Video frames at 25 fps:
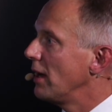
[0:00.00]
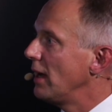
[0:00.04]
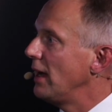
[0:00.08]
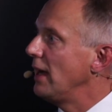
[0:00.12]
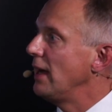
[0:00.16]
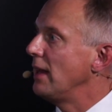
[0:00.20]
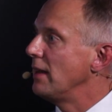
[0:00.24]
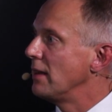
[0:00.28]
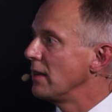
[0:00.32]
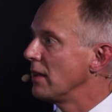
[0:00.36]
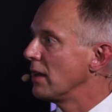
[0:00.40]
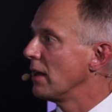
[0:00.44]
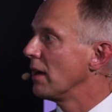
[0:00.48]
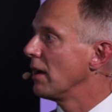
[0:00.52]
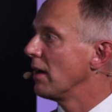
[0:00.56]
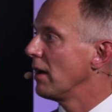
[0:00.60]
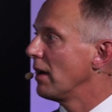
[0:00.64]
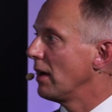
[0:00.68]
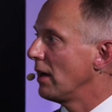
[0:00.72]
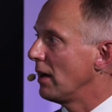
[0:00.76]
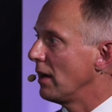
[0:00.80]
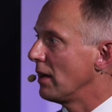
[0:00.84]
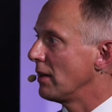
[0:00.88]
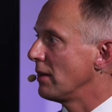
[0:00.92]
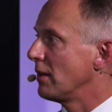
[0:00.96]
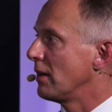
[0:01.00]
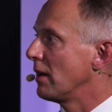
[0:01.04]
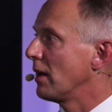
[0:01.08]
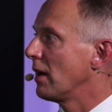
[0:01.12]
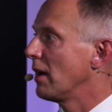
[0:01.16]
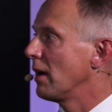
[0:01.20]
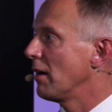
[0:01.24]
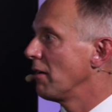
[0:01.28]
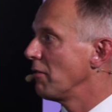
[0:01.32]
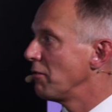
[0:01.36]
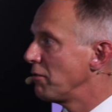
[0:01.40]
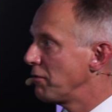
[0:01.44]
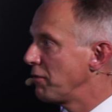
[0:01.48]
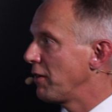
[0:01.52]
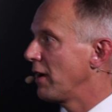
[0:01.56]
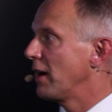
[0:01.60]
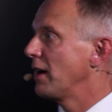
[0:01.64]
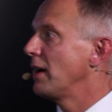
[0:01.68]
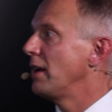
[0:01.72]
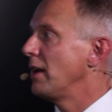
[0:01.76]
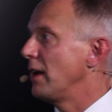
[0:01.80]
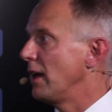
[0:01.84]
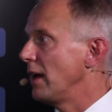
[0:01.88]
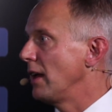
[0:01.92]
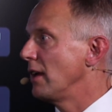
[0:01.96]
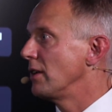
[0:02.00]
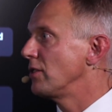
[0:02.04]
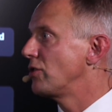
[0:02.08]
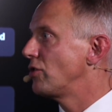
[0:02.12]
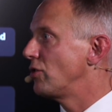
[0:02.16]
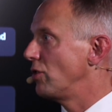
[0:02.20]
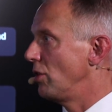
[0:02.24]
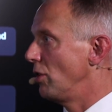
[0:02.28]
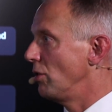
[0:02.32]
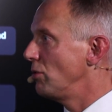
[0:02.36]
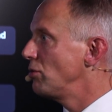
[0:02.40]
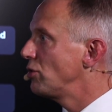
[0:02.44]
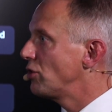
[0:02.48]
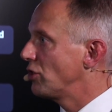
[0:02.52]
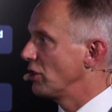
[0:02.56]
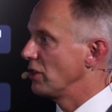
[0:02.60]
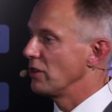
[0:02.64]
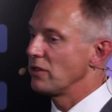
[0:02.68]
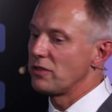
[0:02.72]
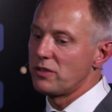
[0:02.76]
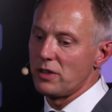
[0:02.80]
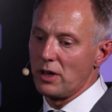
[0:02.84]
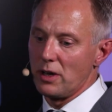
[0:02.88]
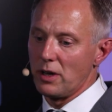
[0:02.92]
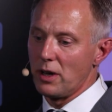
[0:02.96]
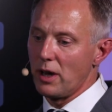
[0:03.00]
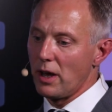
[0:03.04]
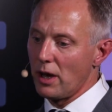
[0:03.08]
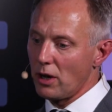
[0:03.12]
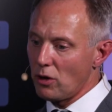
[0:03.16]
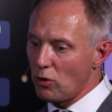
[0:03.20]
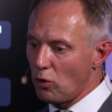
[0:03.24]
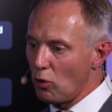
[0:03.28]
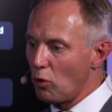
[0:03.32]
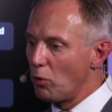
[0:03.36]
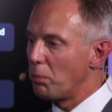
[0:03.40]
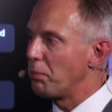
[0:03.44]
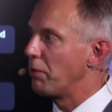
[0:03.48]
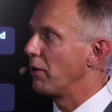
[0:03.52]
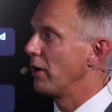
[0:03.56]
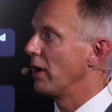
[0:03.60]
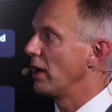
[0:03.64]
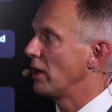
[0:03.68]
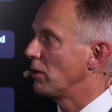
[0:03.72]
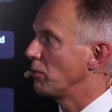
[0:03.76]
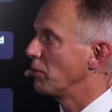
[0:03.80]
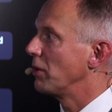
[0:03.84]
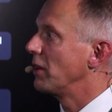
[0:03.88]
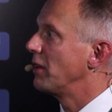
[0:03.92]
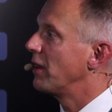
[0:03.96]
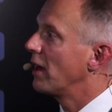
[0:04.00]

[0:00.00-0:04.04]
in in uh, finding solutions and, and cooperate with.